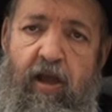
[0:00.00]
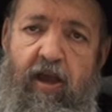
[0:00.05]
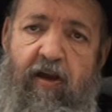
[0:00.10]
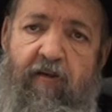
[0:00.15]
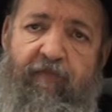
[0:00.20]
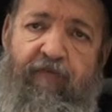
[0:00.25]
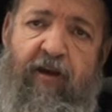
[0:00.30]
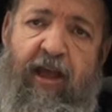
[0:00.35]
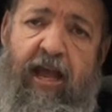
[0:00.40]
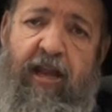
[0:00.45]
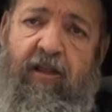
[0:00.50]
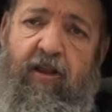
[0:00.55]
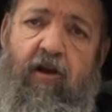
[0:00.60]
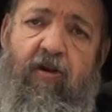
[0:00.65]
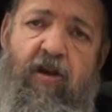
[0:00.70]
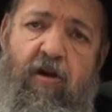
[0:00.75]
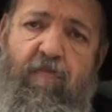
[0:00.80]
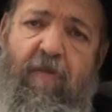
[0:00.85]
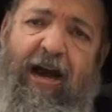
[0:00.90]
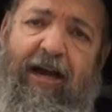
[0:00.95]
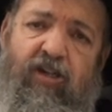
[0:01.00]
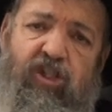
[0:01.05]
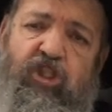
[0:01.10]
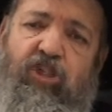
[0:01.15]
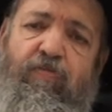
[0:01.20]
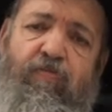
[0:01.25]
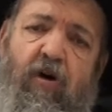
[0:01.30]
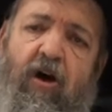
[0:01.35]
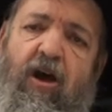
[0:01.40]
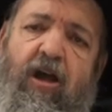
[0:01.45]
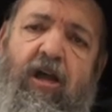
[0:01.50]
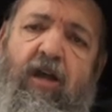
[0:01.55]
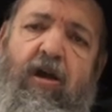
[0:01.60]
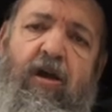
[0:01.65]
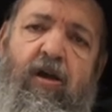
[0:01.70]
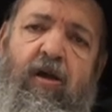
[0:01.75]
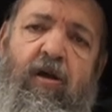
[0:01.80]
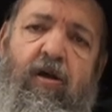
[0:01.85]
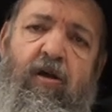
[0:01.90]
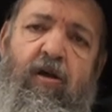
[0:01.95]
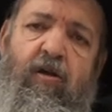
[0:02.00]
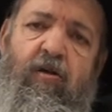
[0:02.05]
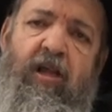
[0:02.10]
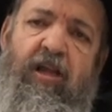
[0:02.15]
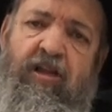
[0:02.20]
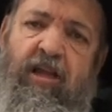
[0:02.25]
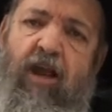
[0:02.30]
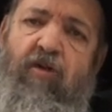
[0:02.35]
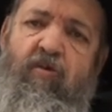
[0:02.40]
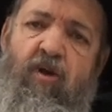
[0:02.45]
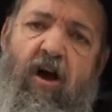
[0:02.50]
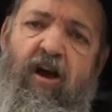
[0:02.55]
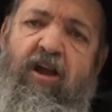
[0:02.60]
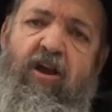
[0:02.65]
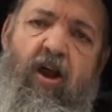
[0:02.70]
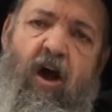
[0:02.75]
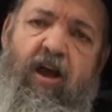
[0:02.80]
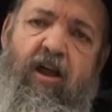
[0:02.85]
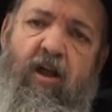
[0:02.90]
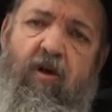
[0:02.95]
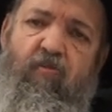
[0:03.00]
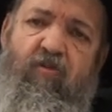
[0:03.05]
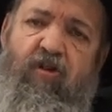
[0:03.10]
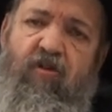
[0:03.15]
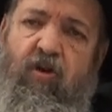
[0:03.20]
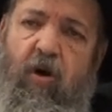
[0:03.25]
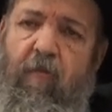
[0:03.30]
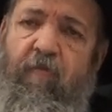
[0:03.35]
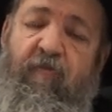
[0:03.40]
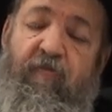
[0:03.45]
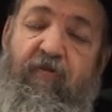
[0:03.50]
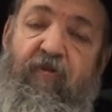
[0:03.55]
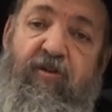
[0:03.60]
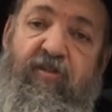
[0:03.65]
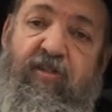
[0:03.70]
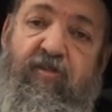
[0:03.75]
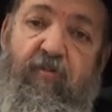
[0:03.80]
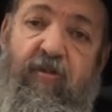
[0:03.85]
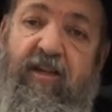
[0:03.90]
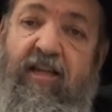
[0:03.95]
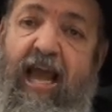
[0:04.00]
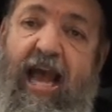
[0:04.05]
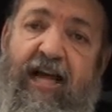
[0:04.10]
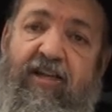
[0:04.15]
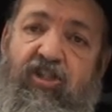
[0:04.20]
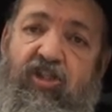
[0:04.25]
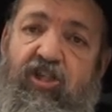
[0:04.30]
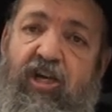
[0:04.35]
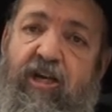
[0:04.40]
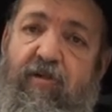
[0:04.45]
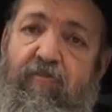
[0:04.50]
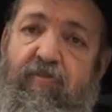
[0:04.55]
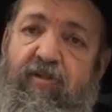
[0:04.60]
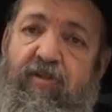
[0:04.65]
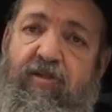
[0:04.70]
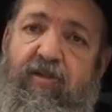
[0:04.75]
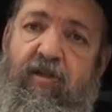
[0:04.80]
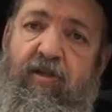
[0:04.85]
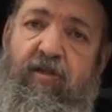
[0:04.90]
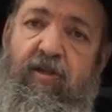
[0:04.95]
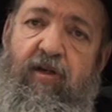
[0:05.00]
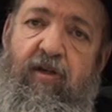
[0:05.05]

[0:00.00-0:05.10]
If Hitler Yamach Shemai, the Deirayan Island would come first with gas chambers,